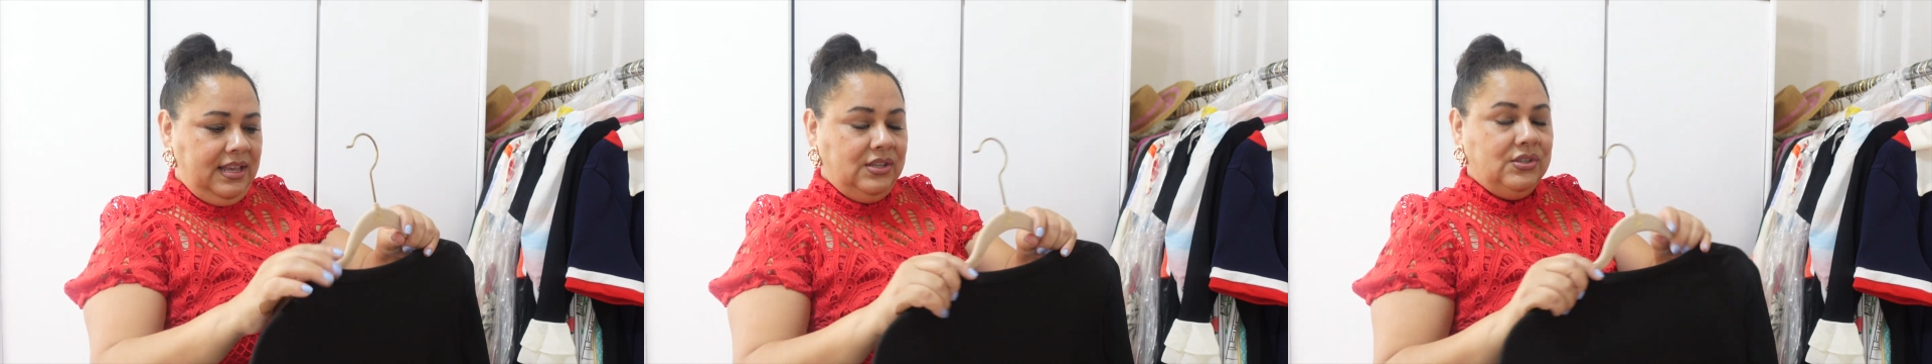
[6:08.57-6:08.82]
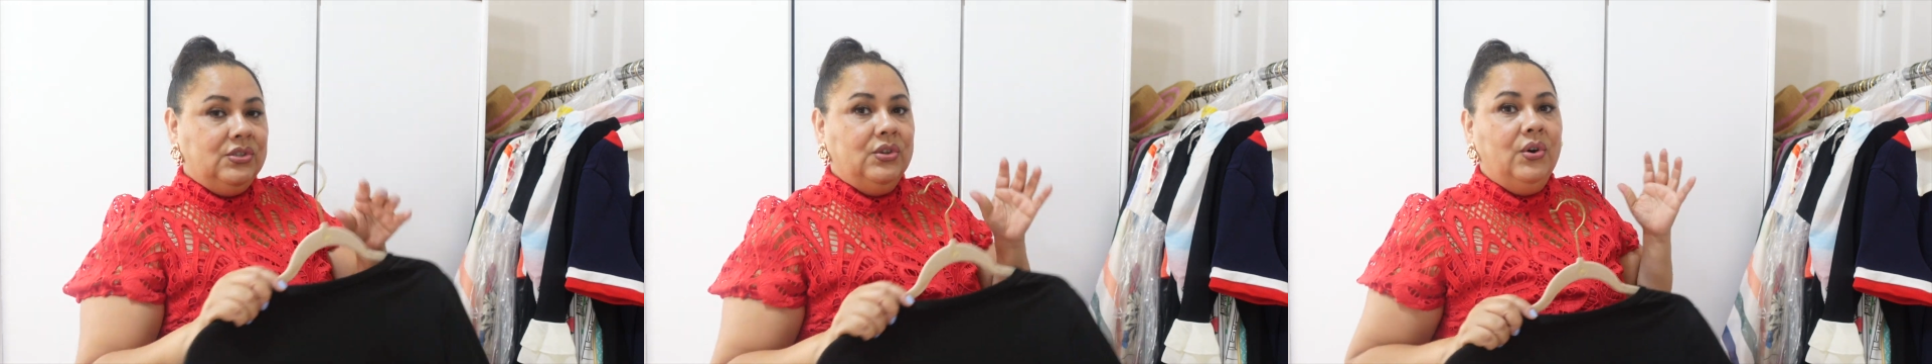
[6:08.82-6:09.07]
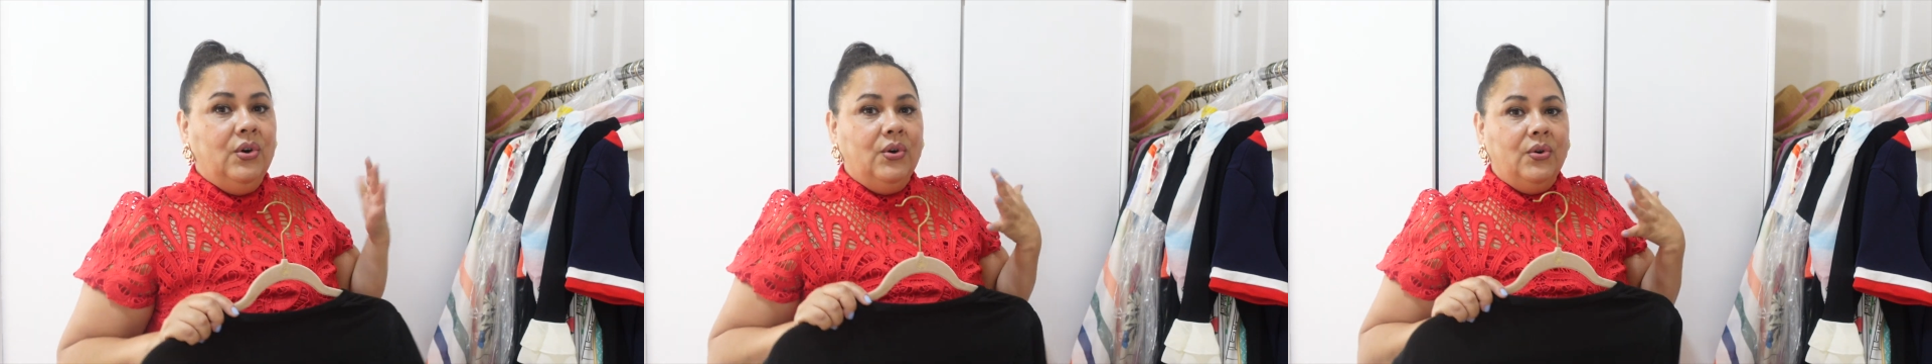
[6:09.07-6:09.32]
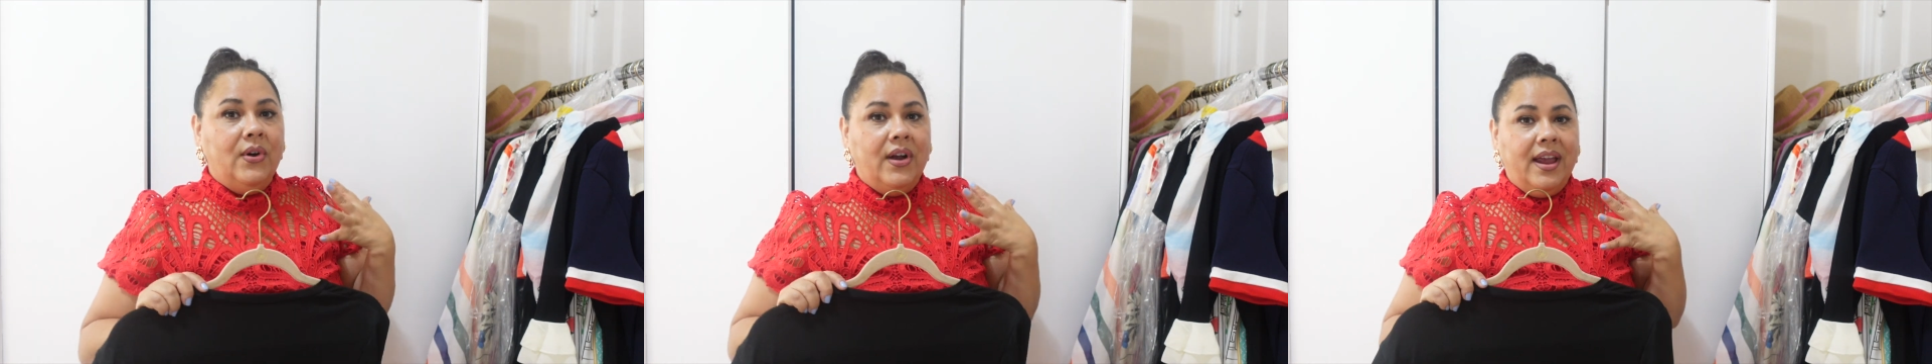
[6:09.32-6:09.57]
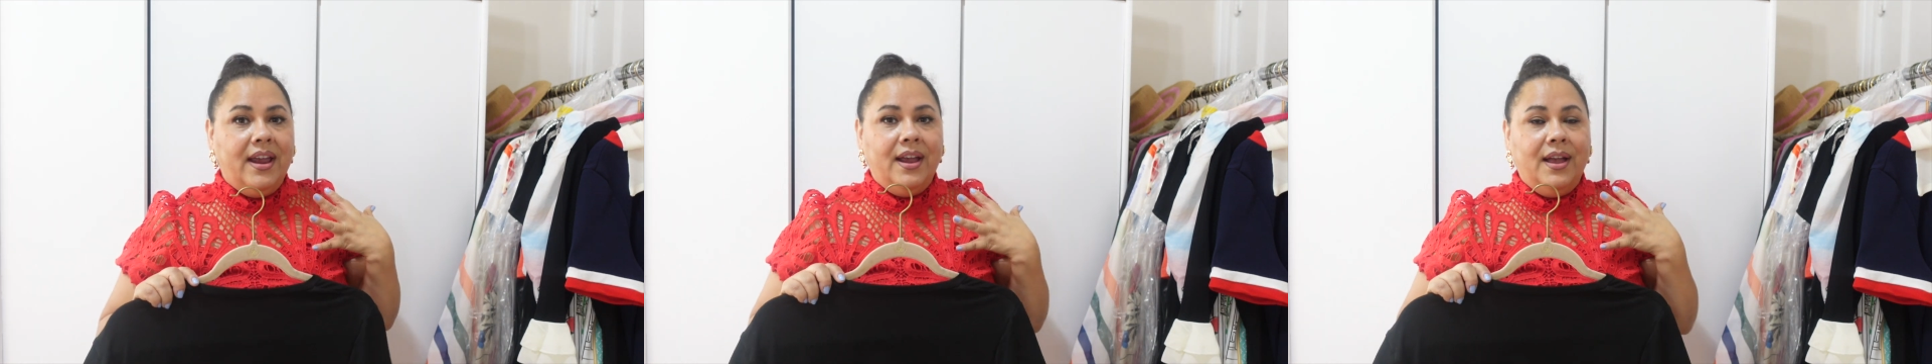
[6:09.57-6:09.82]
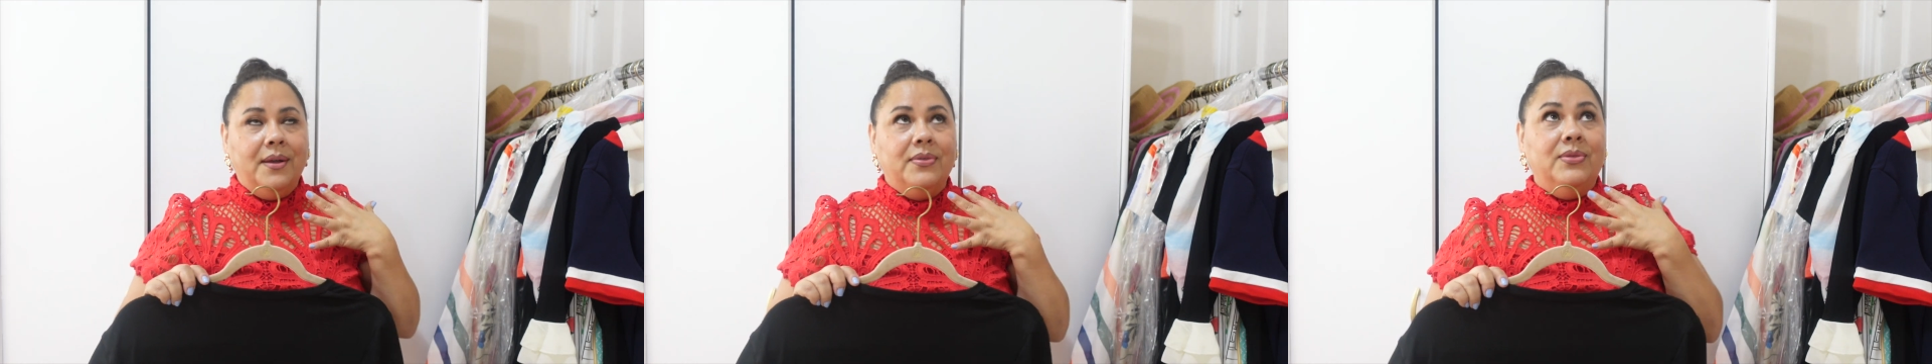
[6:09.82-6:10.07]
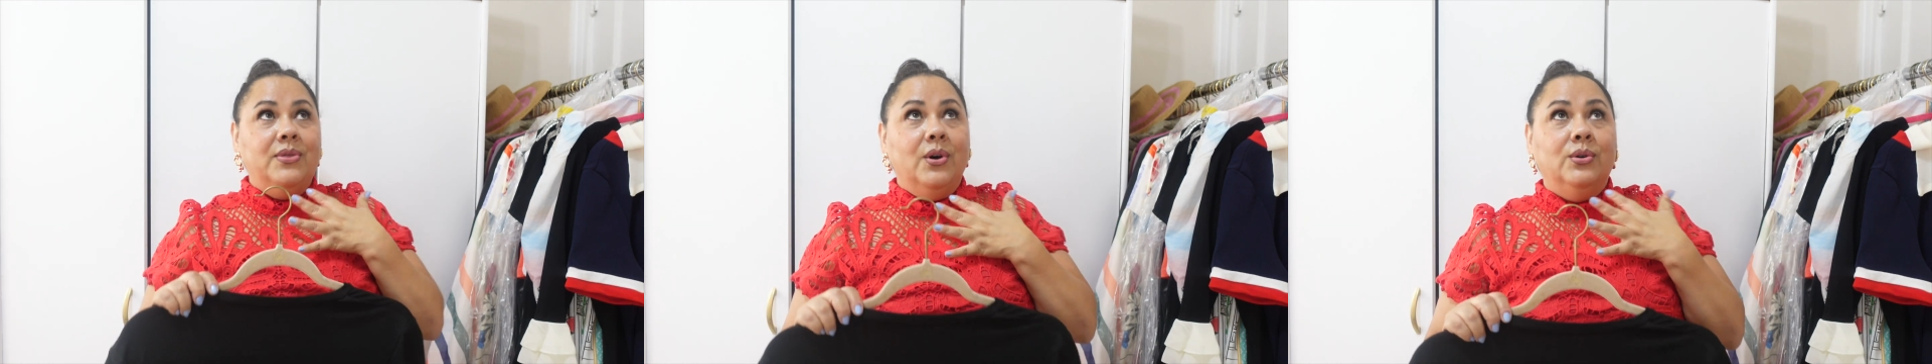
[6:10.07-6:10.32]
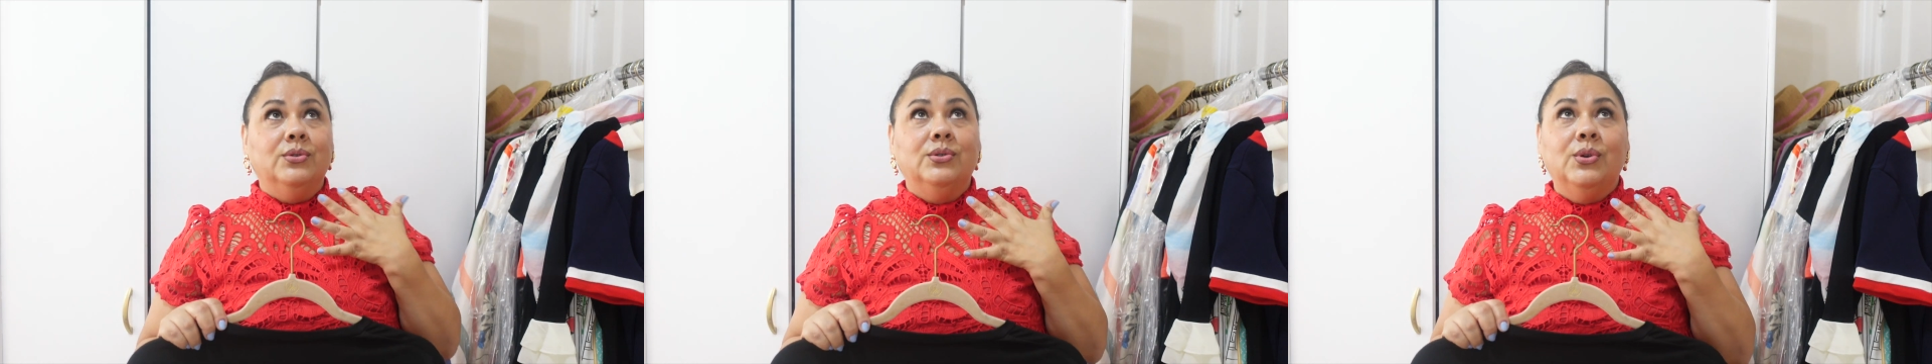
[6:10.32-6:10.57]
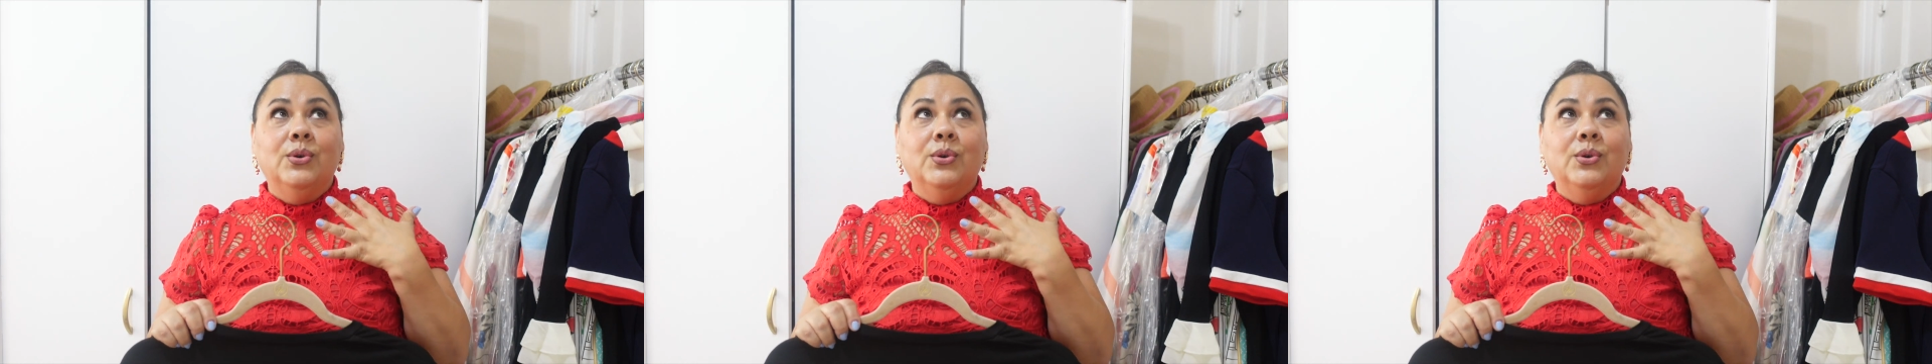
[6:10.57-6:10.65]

So those